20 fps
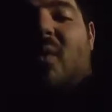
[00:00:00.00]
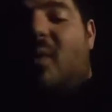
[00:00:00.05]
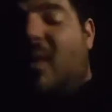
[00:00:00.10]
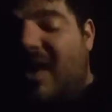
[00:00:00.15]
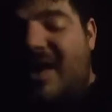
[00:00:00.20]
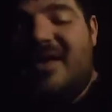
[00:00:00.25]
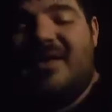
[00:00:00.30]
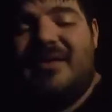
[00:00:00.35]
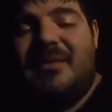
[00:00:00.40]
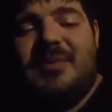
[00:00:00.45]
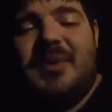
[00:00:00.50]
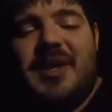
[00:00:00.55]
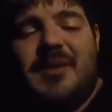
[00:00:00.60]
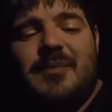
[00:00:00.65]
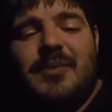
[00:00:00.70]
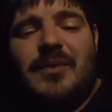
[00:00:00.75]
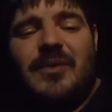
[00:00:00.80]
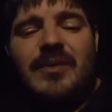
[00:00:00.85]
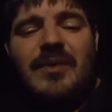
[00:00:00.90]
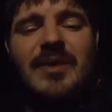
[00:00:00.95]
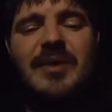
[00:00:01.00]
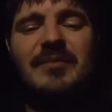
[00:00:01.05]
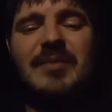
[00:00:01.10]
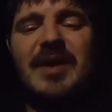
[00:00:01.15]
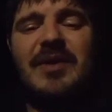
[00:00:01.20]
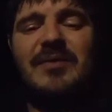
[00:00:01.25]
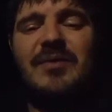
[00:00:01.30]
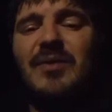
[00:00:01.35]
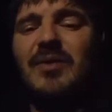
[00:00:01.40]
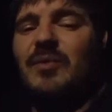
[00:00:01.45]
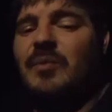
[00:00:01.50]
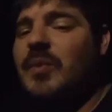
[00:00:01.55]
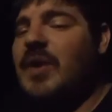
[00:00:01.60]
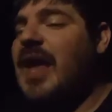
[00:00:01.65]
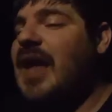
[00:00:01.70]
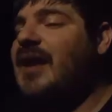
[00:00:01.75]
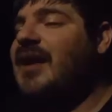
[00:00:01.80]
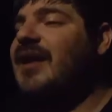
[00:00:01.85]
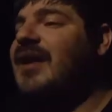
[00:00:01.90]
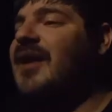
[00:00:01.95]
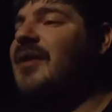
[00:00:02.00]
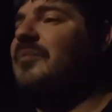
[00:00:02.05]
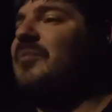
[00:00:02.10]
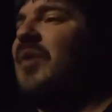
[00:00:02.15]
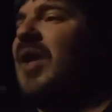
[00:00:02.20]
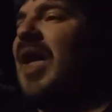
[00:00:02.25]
one of the people in my group ended up